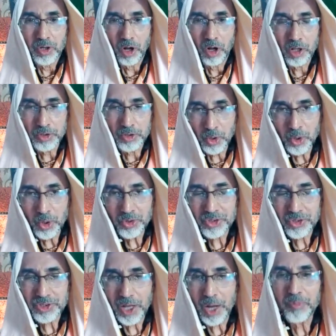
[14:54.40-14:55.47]
Although
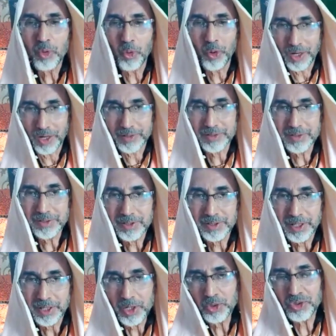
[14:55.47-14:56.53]
someone
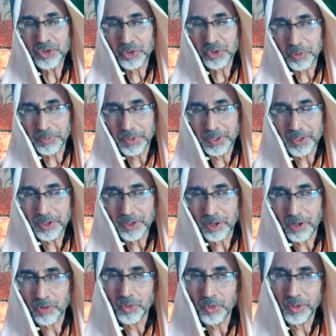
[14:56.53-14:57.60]
used to be,
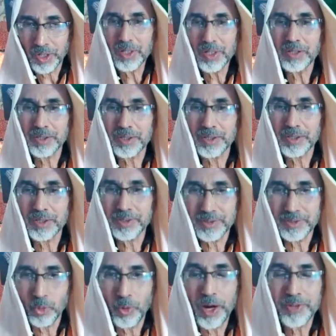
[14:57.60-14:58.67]

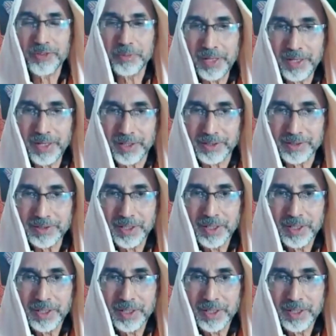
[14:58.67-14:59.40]
was being